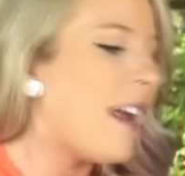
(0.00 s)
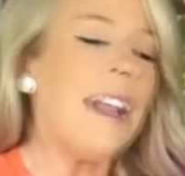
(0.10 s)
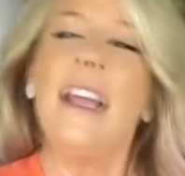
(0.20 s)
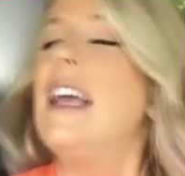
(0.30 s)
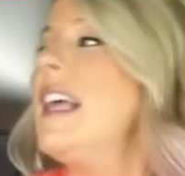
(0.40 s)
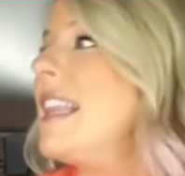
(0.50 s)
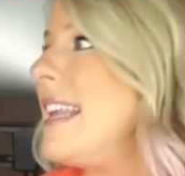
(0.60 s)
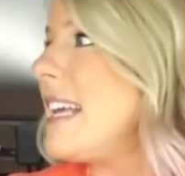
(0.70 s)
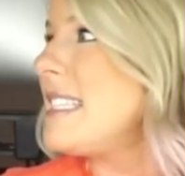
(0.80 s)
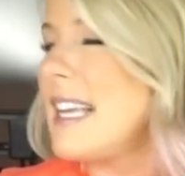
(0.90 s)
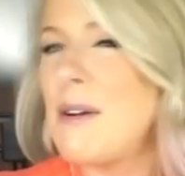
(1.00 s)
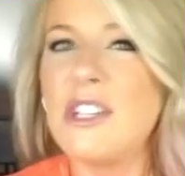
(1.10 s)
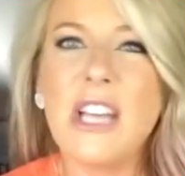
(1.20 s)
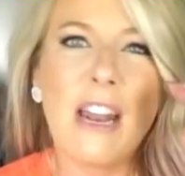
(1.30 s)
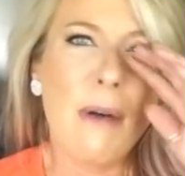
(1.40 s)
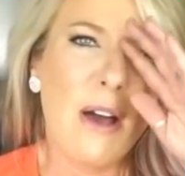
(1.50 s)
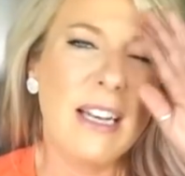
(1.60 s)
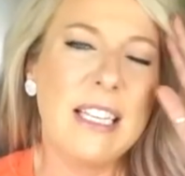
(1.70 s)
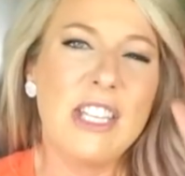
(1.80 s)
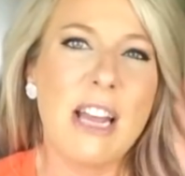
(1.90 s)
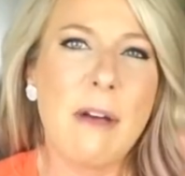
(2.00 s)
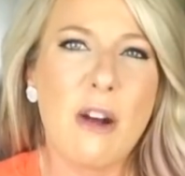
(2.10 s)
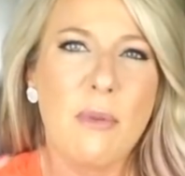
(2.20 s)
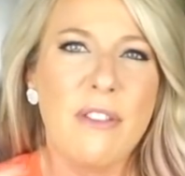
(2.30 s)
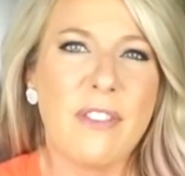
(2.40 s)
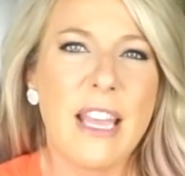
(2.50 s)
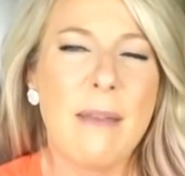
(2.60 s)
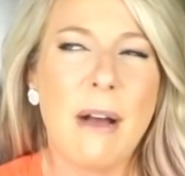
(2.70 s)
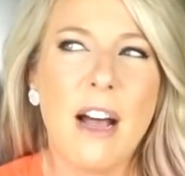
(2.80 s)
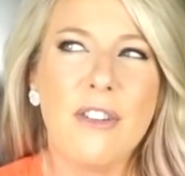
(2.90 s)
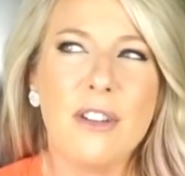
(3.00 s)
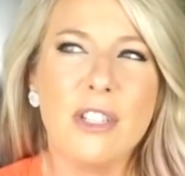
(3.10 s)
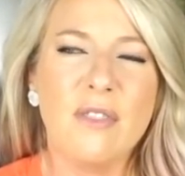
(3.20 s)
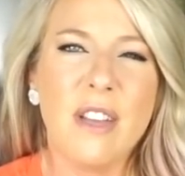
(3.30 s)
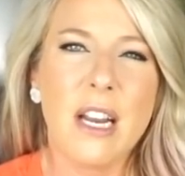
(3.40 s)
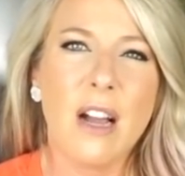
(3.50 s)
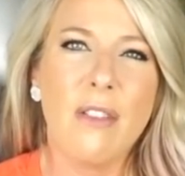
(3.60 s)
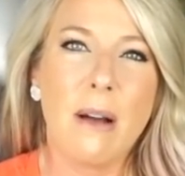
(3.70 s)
All right, the next thing I want to chat about, I did chat about it briefly in my other YouTube video.